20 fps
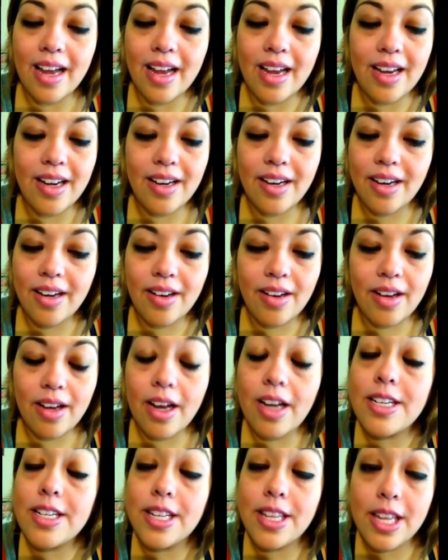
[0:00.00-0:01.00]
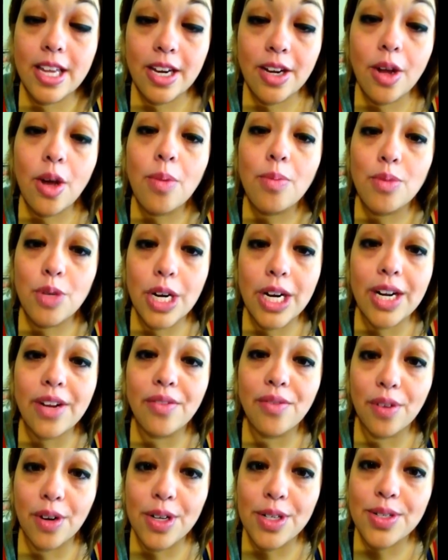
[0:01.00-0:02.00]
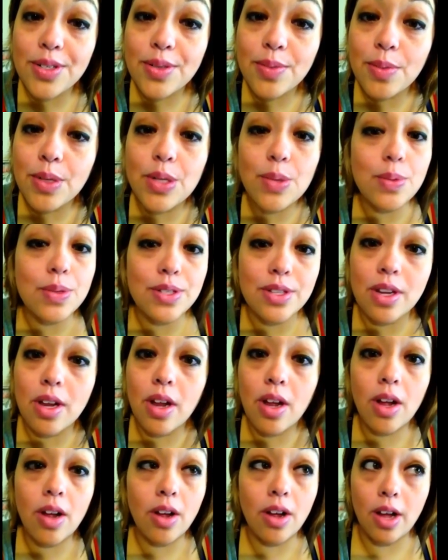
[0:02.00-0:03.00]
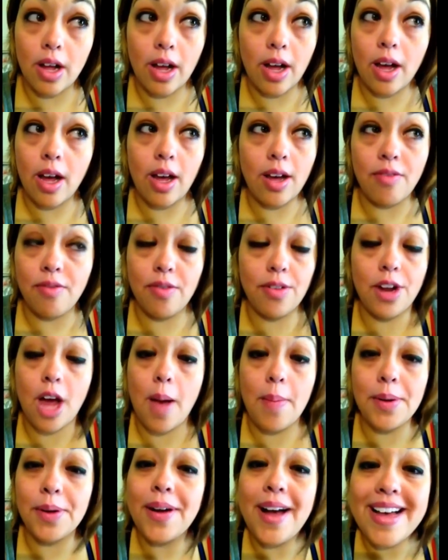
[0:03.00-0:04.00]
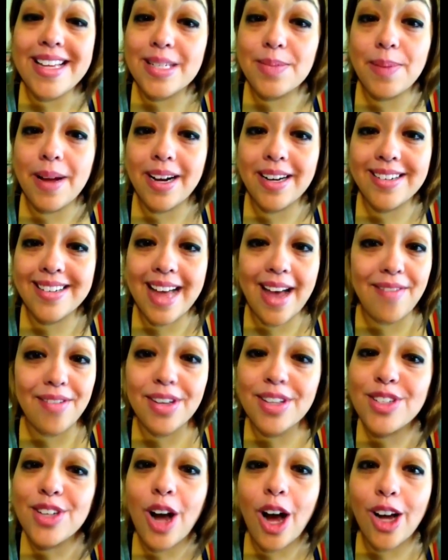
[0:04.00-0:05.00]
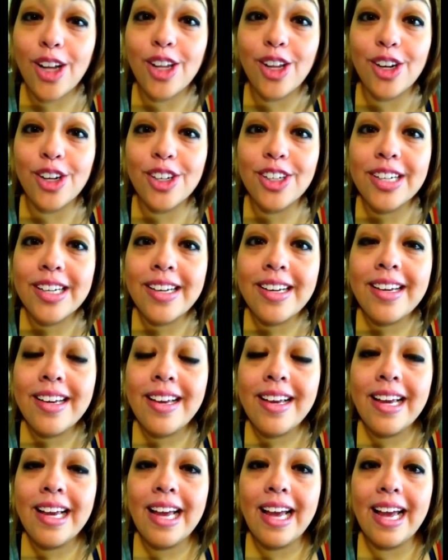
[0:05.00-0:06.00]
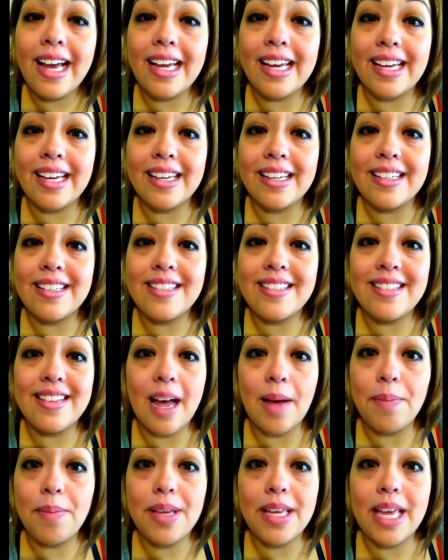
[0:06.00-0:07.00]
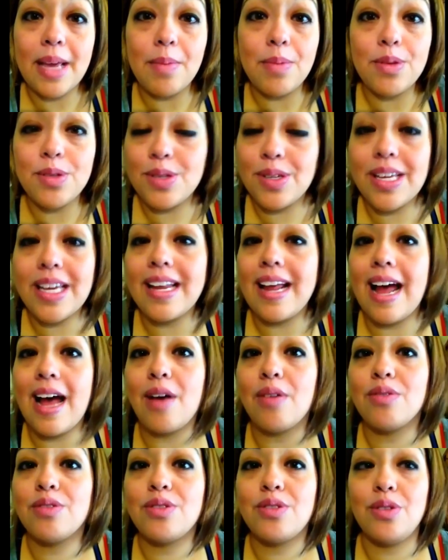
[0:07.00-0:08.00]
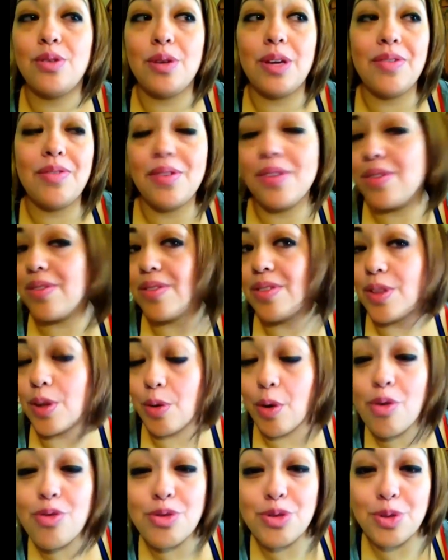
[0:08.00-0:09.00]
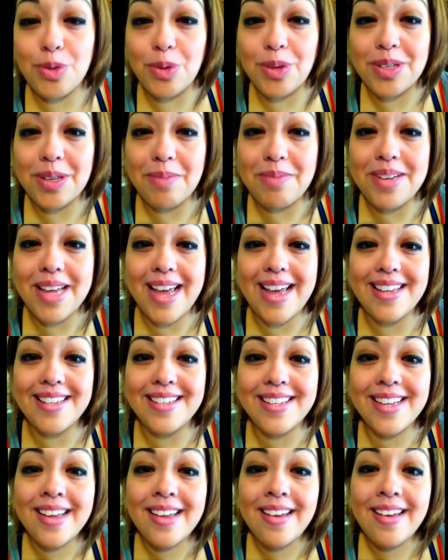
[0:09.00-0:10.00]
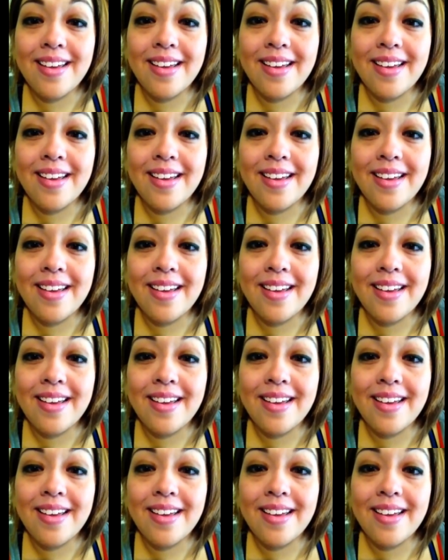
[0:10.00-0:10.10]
I did the in-home training first, which was a phenomenal aspect. Having a toddler and not being able to get out to even the grocery store some days,